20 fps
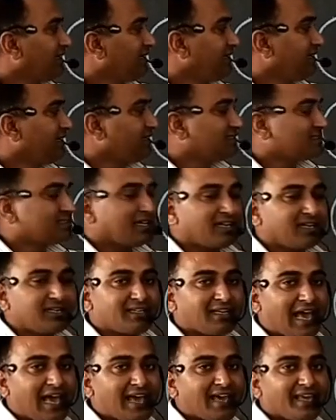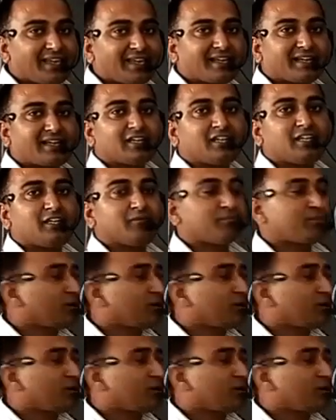is directly